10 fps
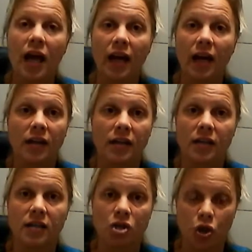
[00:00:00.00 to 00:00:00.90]
and
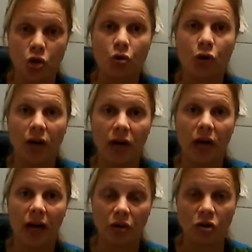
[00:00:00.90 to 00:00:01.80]
so you can
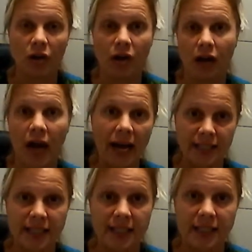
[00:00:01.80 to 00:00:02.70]
actually
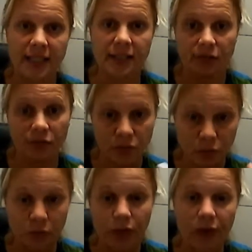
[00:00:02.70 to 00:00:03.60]
access it
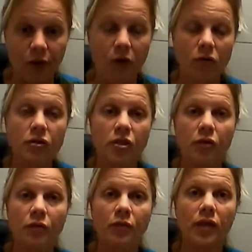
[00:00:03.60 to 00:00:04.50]
through there
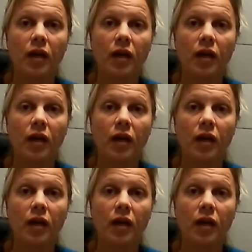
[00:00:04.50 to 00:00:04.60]
also.